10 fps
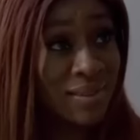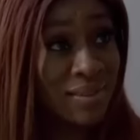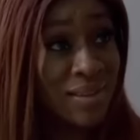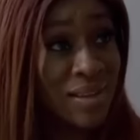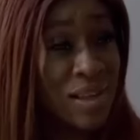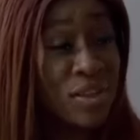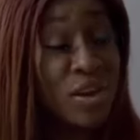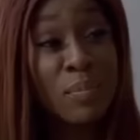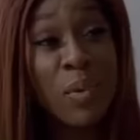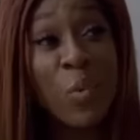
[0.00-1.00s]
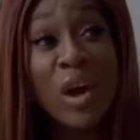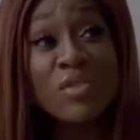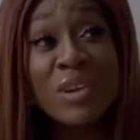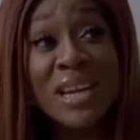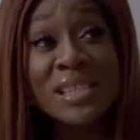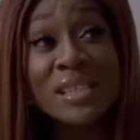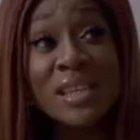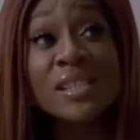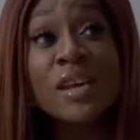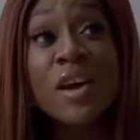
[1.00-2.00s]
the number one real
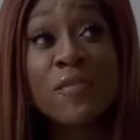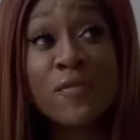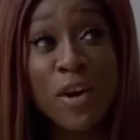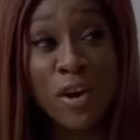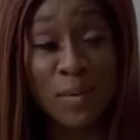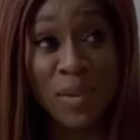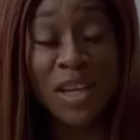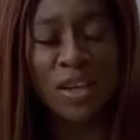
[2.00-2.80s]
estate firm